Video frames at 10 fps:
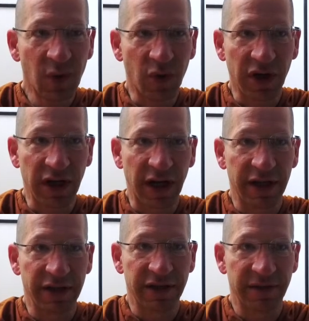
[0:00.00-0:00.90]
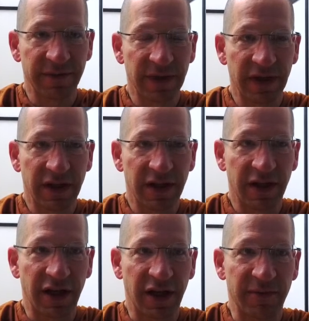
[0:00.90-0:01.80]
working on it,
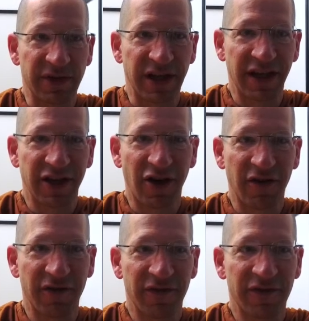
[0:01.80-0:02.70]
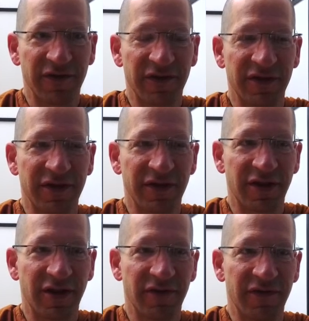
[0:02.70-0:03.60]
taking it off
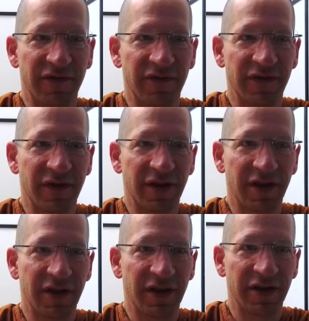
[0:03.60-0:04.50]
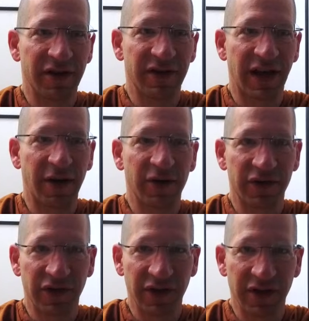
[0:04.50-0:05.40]
of his
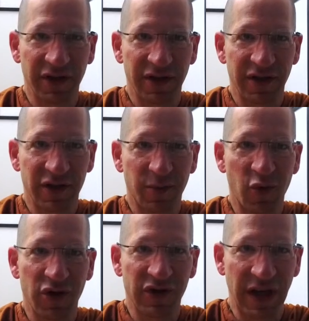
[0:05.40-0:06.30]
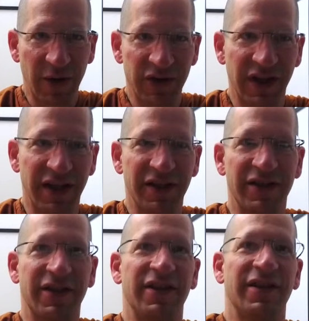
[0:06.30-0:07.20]
house, supporter's house, and